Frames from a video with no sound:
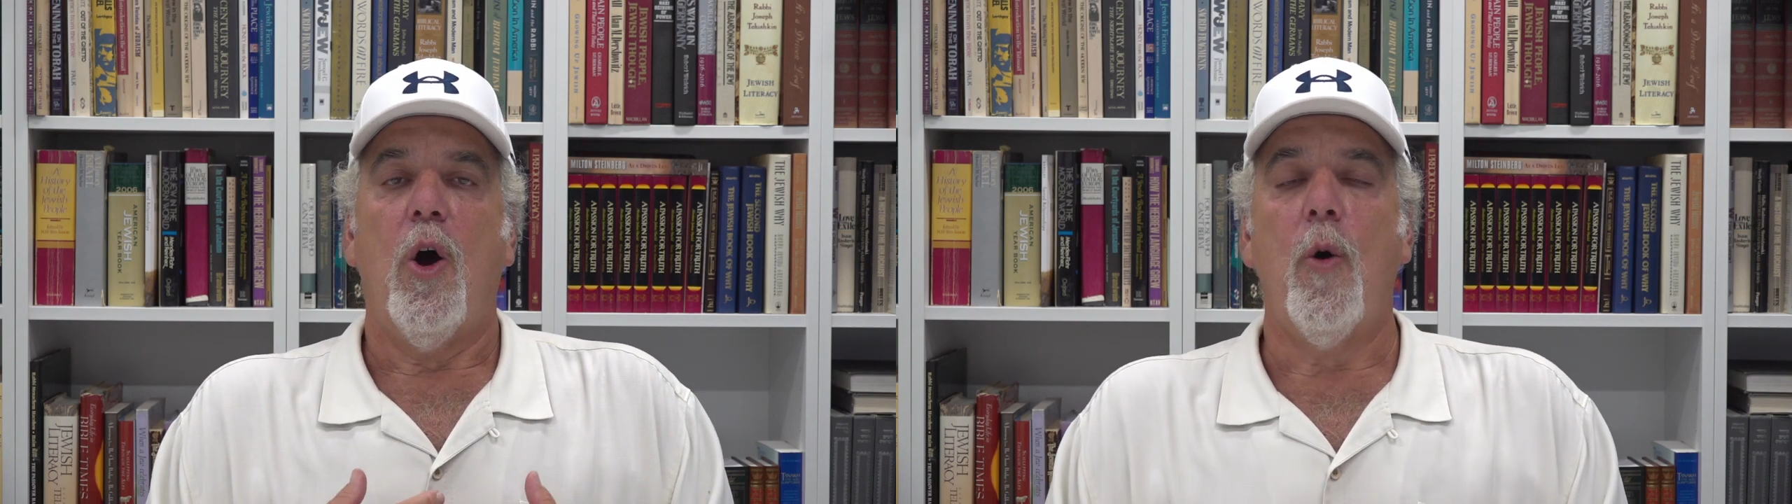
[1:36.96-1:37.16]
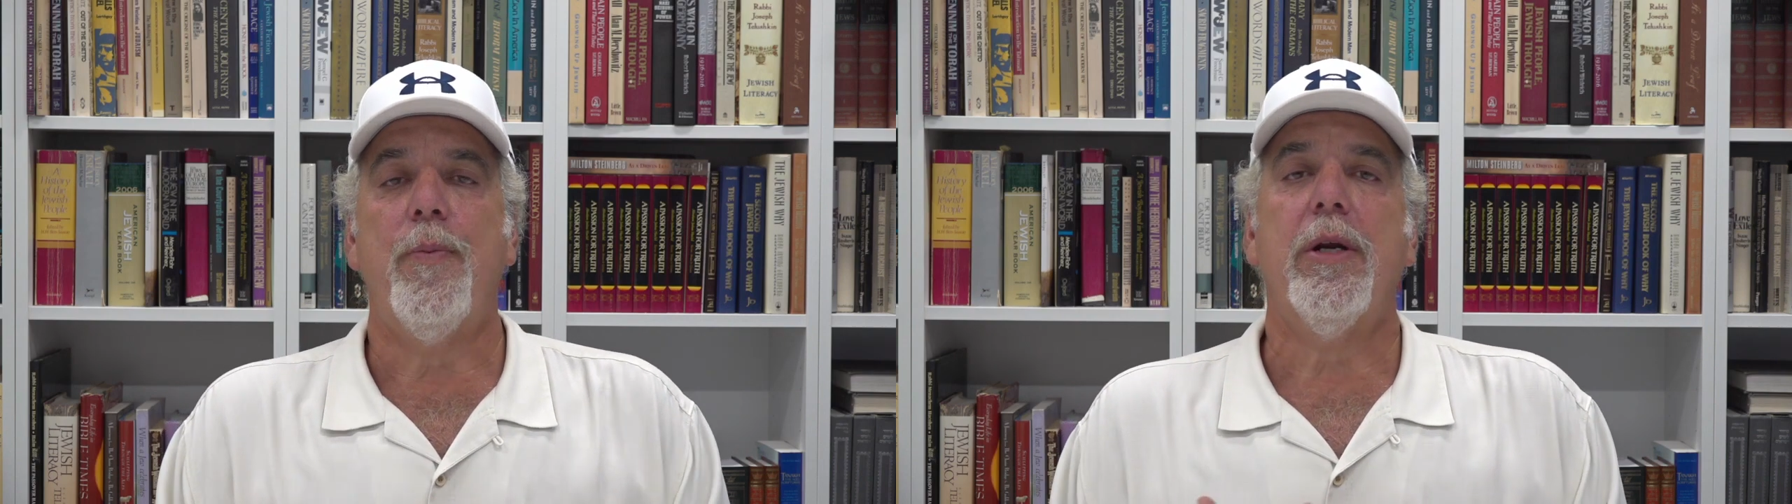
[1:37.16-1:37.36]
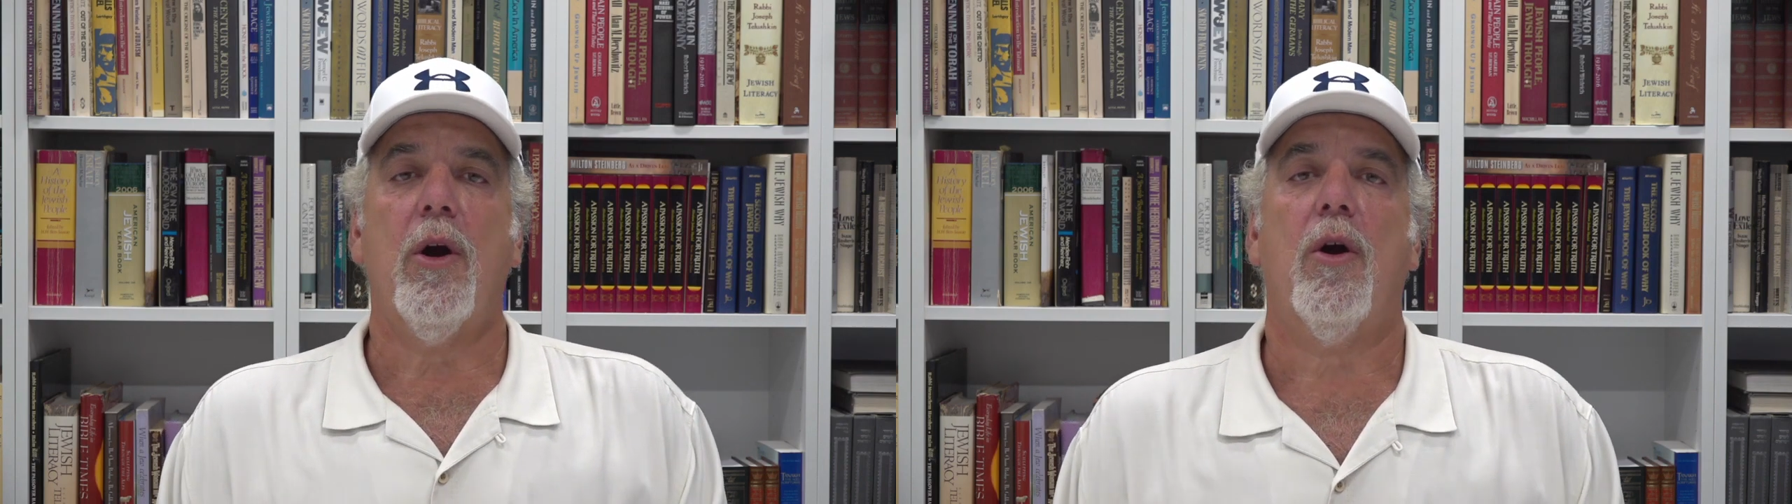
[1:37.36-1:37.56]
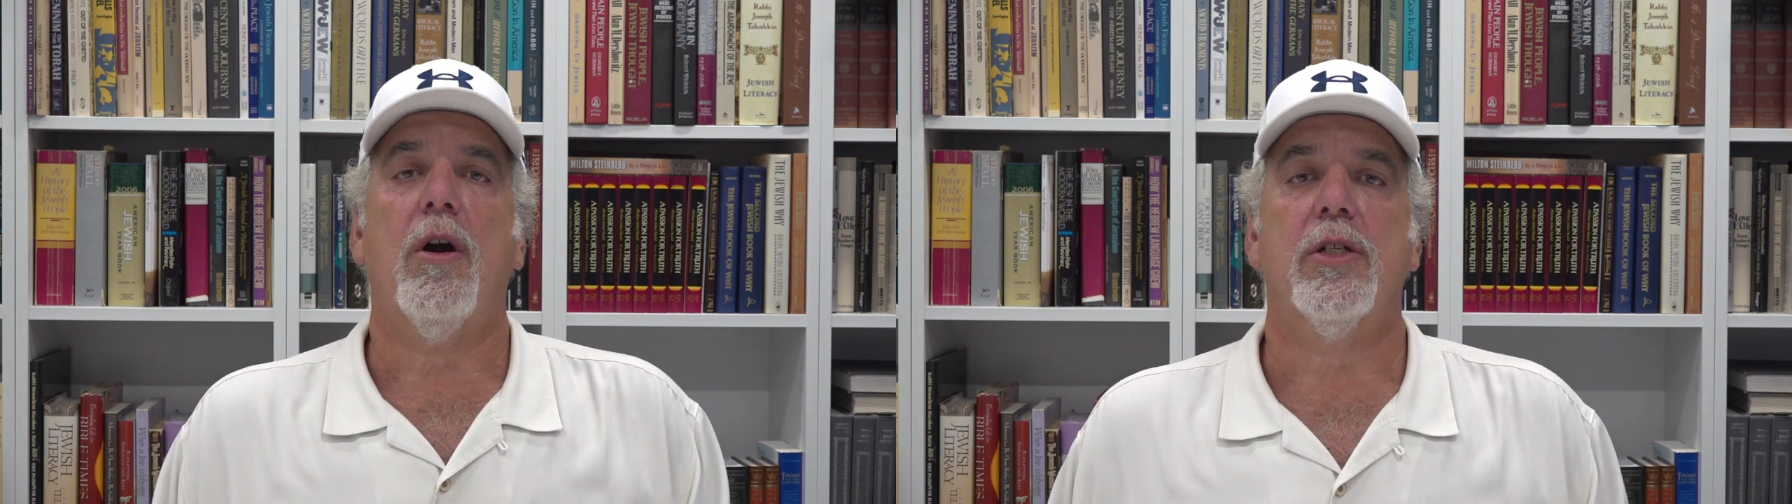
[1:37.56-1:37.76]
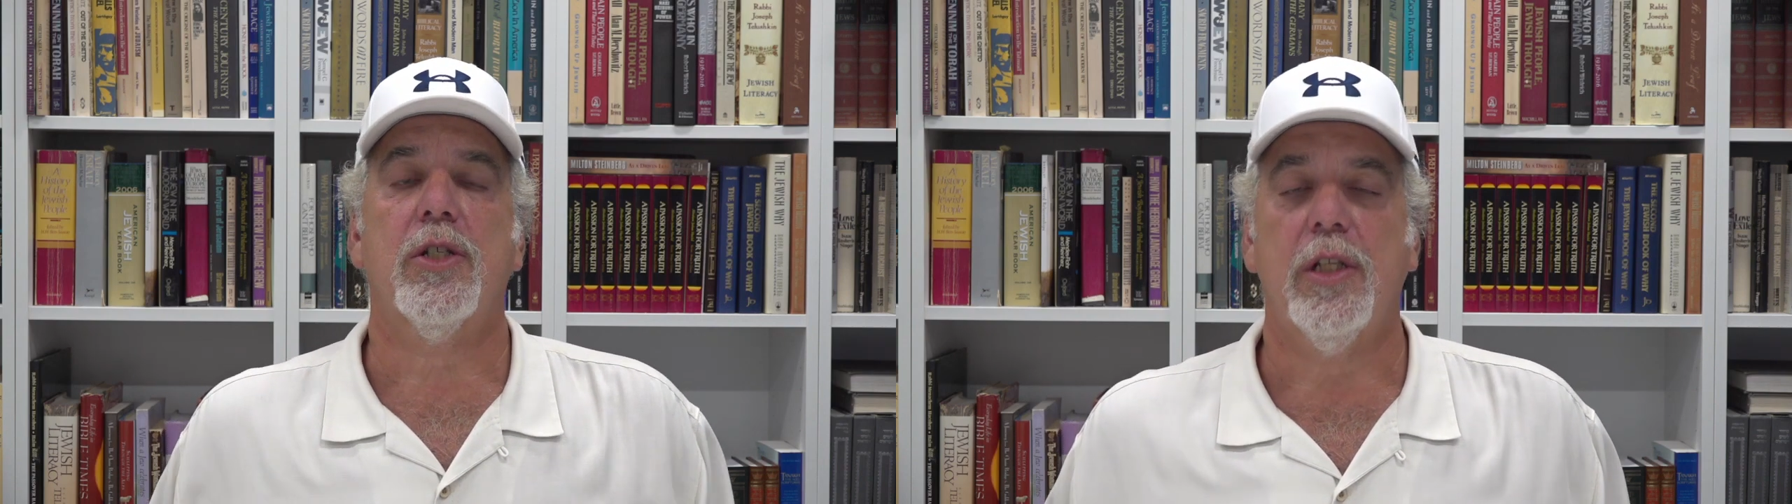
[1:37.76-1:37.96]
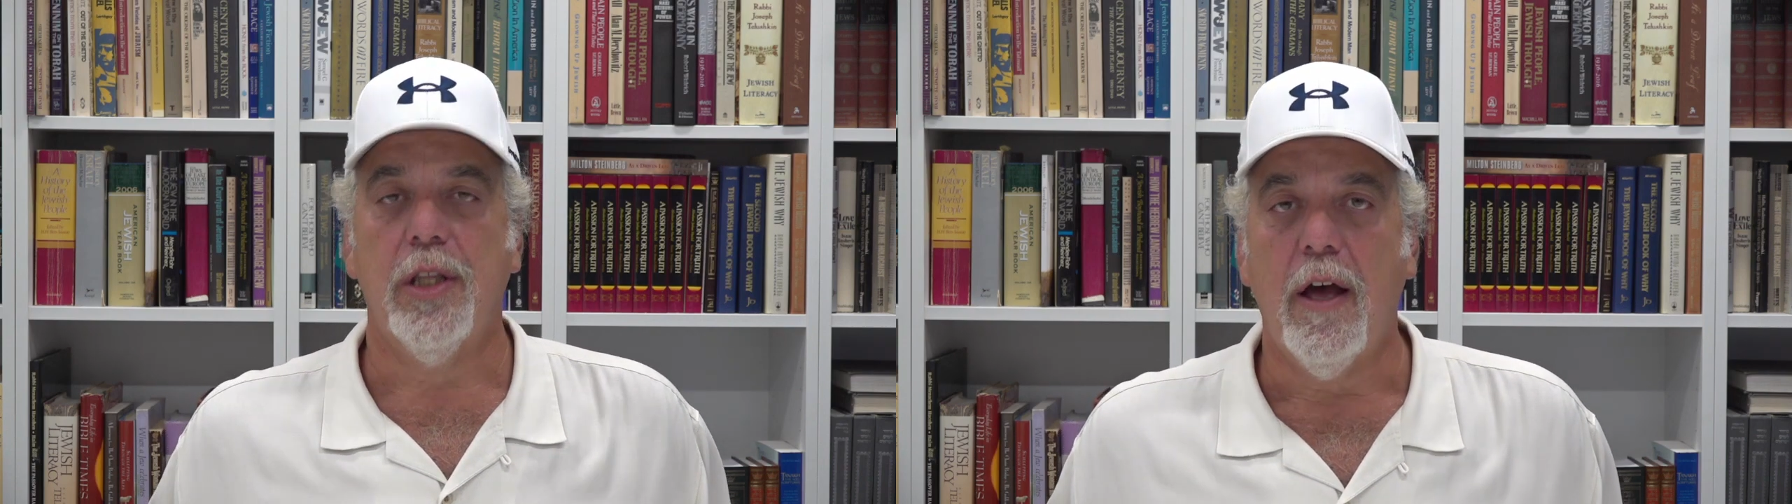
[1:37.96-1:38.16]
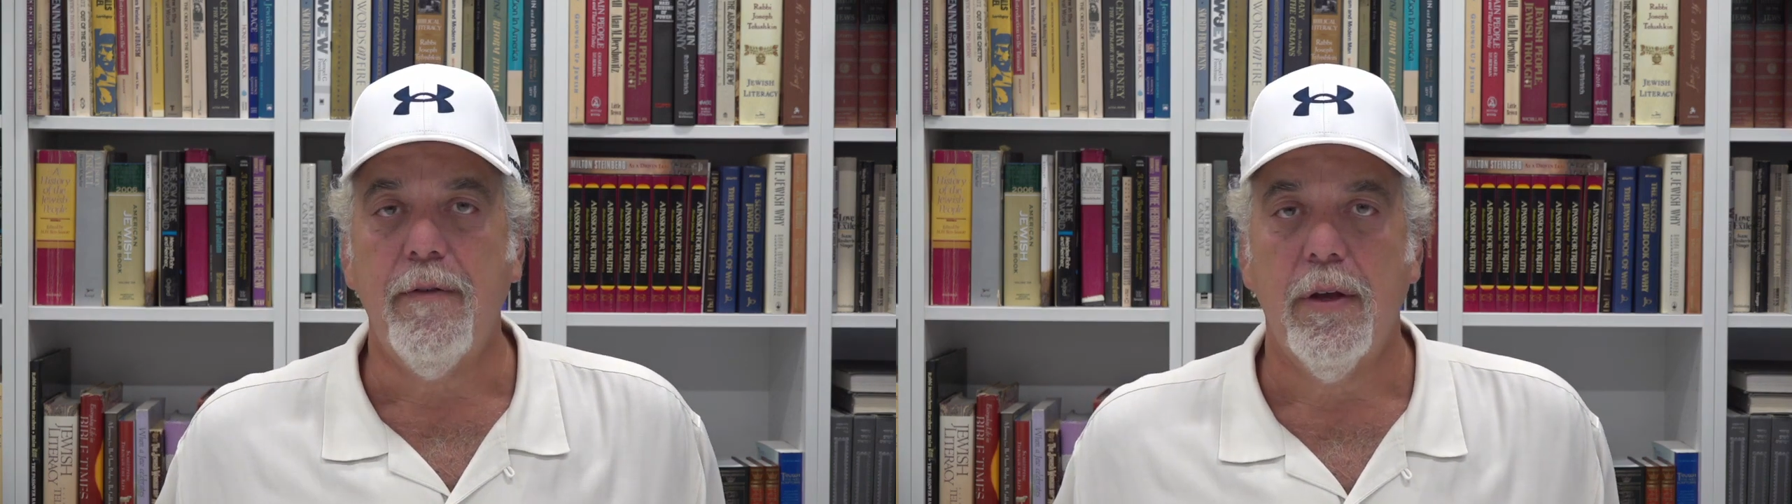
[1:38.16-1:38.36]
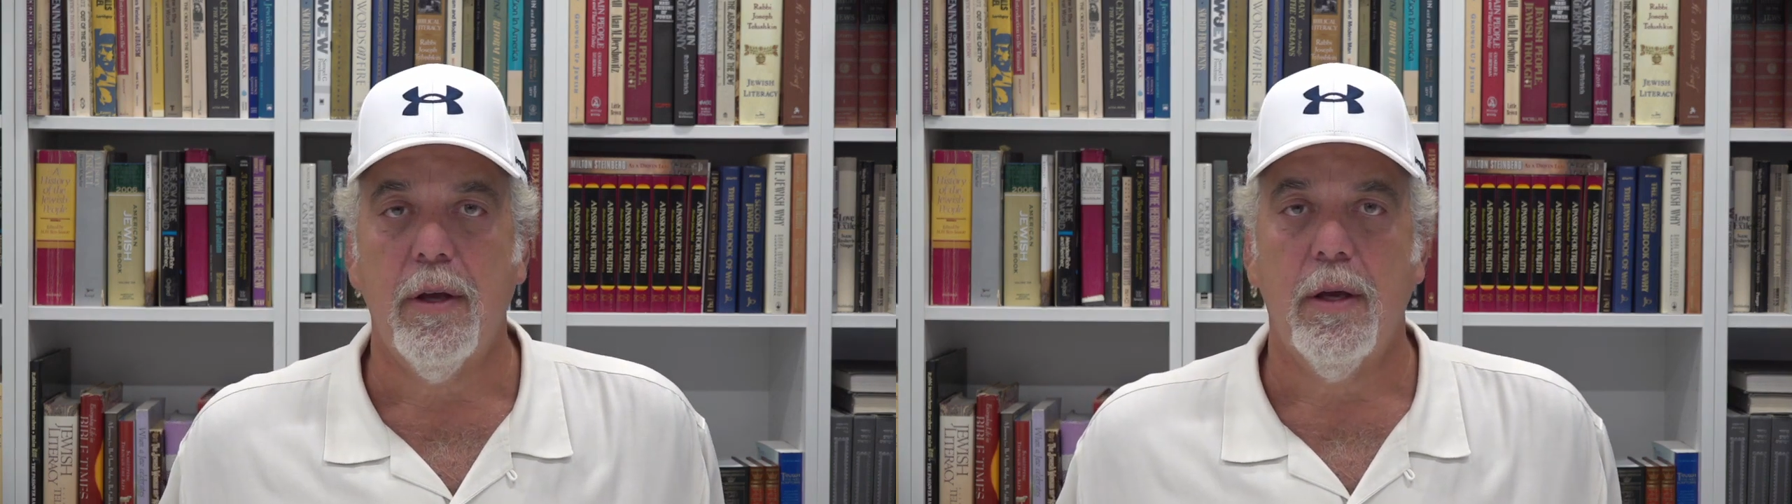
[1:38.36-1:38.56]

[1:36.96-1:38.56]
opening our hearts to love